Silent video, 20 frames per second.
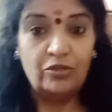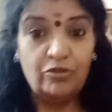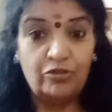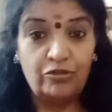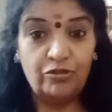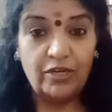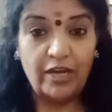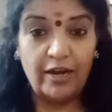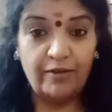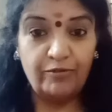
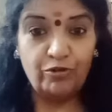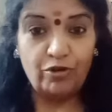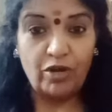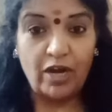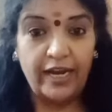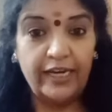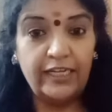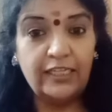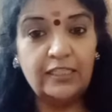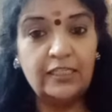You have to
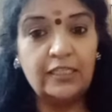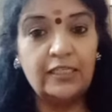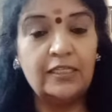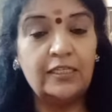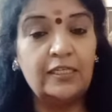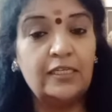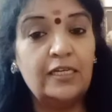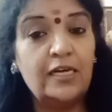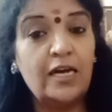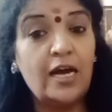write
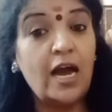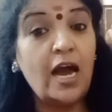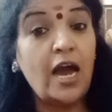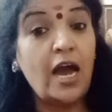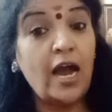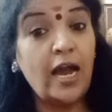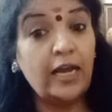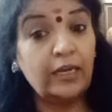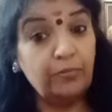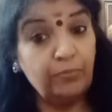
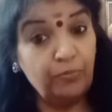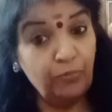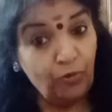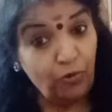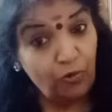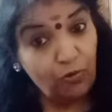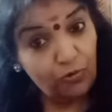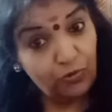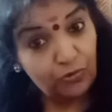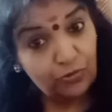at
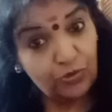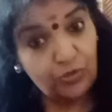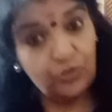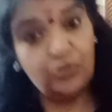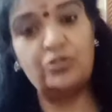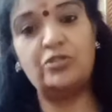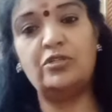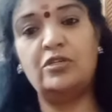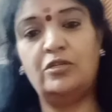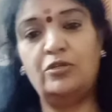
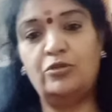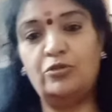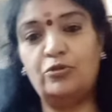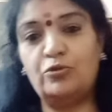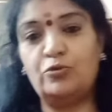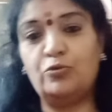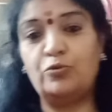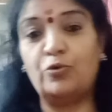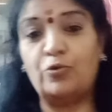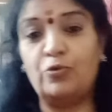most
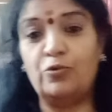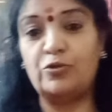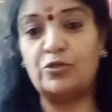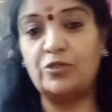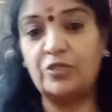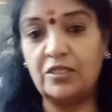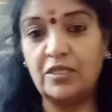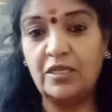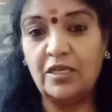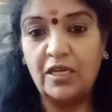2
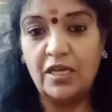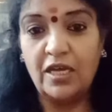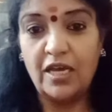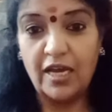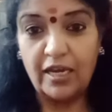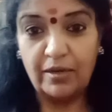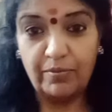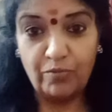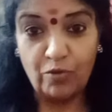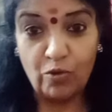roots.
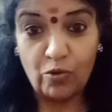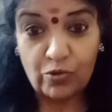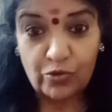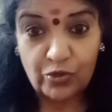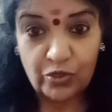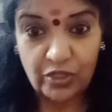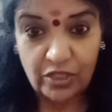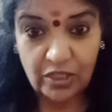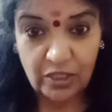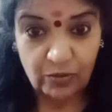At
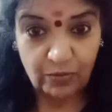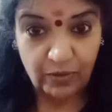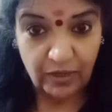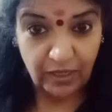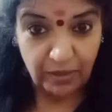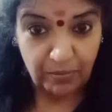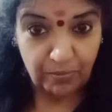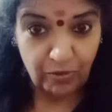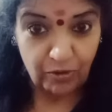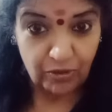most is very
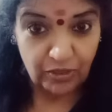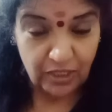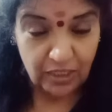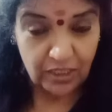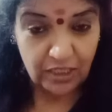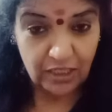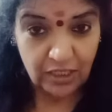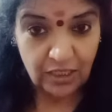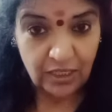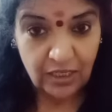
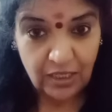important